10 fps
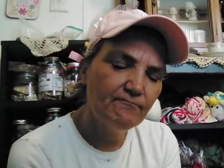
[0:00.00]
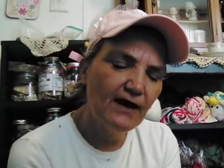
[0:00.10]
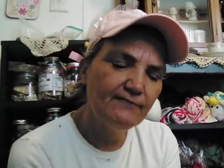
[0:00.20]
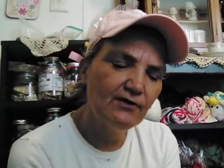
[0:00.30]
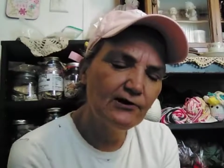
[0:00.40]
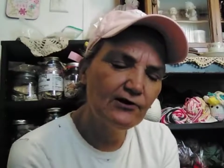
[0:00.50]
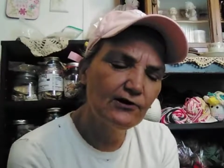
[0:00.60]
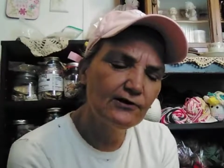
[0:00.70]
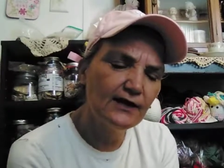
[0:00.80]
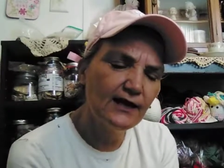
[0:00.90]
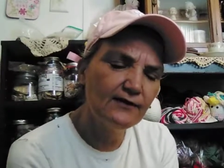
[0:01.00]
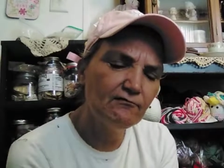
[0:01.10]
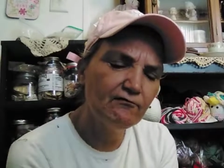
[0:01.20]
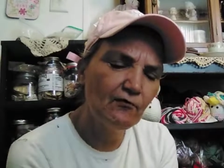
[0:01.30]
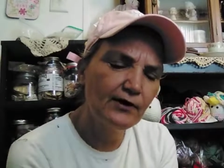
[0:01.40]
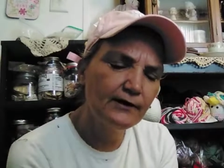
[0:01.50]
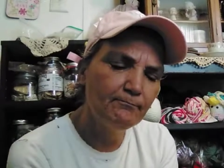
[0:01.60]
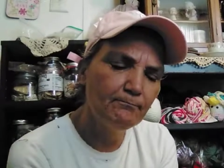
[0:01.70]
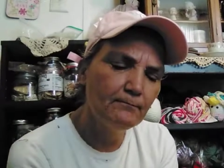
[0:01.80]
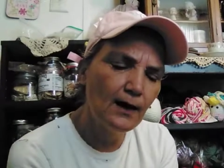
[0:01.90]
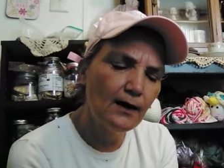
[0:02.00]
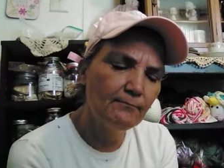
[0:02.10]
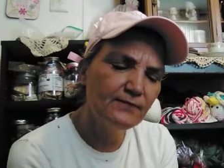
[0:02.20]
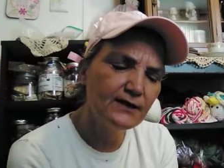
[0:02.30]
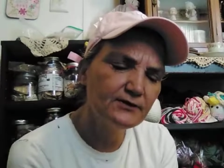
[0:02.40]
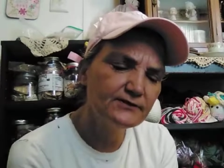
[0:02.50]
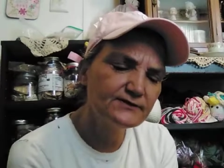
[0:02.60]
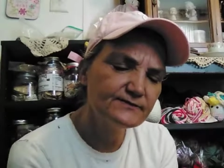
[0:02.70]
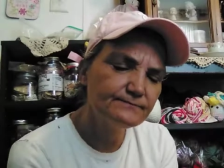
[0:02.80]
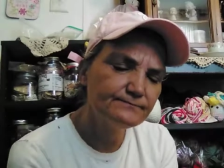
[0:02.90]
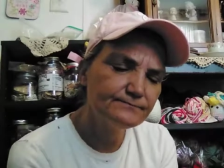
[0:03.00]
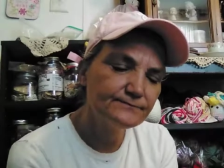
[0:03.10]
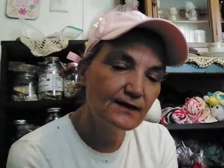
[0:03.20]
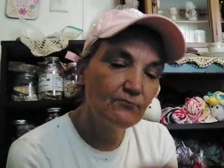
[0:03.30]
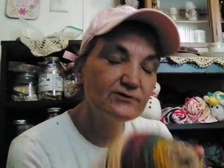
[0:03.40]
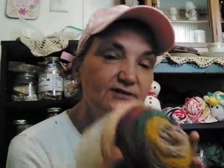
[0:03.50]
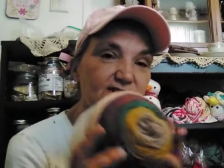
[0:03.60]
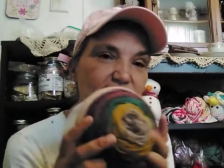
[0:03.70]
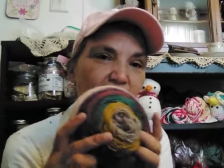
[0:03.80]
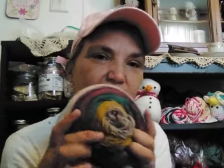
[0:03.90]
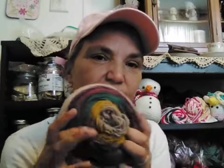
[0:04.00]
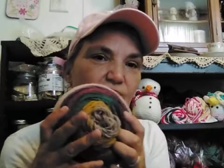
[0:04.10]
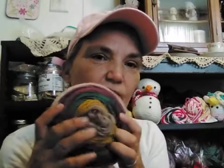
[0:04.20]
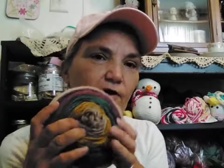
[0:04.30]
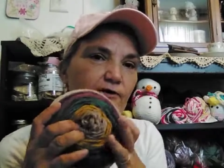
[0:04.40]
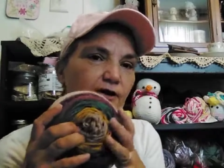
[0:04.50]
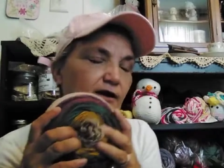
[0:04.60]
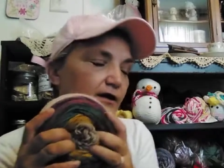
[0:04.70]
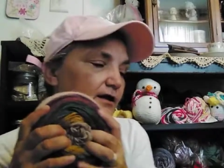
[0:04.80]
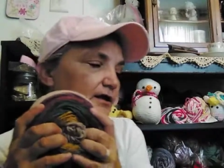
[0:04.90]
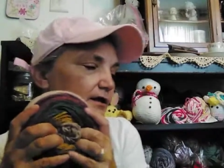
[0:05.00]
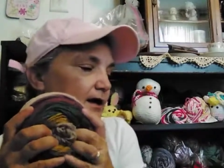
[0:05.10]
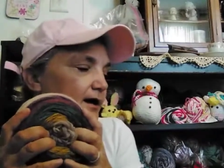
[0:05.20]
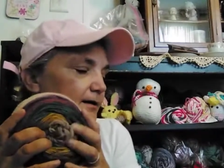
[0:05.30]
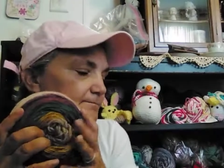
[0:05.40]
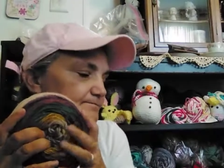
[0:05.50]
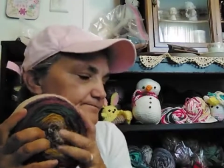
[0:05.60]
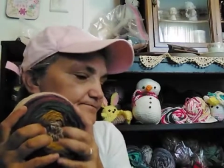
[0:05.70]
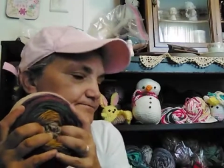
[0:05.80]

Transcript: 540 uh, meters, which is a lot of yarn. Um,